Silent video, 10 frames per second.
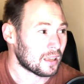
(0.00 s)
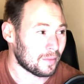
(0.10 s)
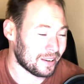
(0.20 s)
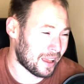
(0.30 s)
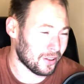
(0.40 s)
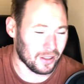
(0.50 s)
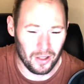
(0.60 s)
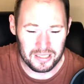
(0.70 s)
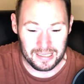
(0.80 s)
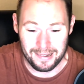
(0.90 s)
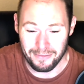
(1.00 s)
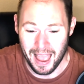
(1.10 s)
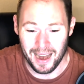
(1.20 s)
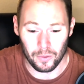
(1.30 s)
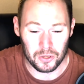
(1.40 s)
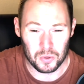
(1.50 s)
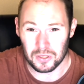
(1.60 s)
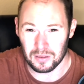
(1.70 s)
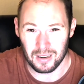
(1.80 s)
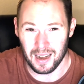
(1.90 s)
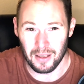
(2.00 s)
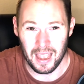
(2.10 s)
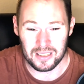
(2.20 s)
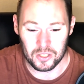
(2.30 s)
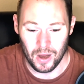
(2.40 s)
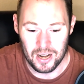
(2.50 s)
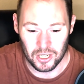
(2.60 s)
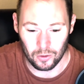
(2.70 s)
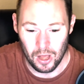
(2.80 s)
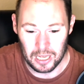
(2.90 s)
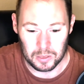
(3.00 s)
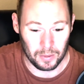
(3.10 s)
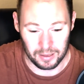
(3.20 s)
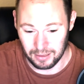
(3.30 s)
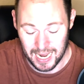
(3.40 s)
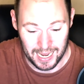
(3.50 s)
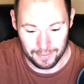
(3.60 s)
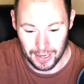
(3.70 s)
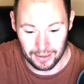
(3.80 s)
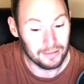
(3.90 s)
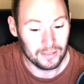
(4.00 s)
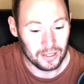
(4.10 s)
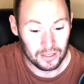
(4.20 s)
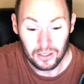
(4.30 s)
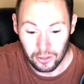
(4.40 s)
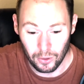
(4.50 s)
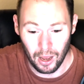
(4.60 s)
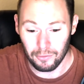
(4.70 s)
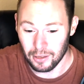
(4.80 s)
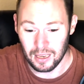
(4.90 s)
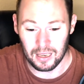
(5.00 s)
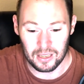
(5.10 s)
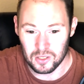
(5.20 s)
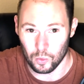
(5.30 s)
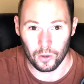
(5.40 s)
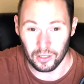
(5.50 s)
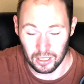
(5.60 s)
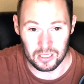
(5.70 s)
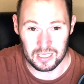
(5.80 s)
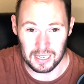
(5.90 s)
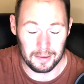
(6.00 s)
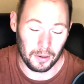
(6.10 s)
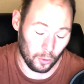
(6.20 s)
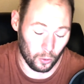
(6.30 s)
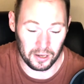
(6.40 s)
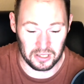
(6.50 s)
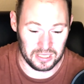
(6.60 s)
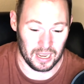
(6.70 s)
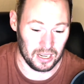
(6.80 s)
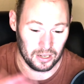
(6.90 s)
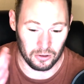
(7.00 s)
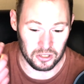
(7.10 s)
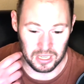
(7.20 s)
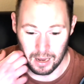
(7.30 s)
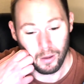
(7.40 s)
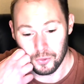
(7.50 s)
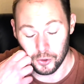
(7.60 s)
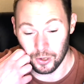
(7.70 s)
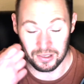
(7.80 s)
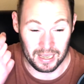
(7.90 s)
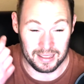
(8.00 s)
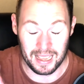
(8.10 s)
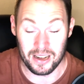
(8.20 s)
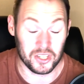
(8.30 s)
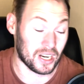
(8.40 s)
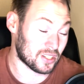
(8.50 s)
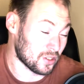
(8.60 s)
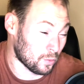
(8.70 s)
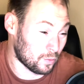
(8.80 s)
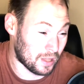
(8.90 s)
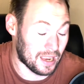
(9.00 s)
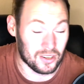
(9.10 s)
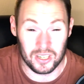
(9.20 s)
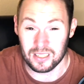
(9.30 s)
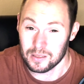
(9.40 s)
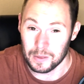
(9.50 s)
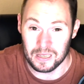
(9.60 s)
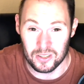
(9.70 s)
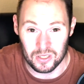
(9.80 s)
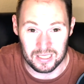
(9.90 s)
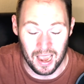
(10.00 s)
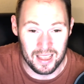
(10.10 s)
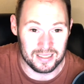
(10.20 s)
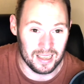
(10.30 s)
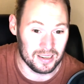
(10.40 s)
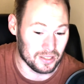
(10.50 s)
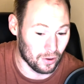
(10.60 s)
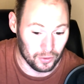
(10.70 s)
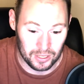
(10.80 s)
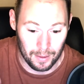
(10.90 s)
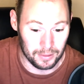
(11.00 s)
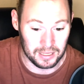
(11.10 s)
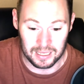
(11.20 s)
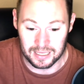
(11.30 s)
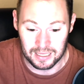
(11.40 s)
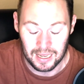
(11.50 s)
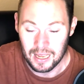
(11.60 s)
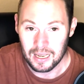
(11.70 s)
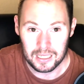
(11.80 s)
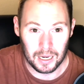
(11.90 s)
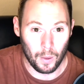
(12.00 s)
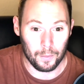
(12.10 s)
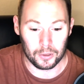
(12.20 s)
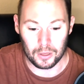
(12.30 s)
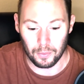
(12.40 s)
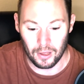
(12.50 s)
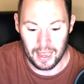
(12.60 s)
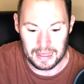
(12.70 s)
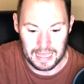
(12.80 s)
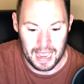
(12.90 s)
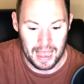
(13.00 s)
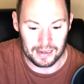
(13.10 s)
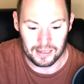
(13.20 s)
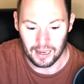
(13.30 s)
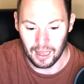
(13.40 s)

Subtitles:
I mean, hell, they lost to Nevada, which was kind of a head-scratching loss. But yeah, I mean, UNLV is a really good team, and Oregon State, just came up short at the end. They had a chance to potentially tie and send it to overtime, but they didn't come up with the play at the end.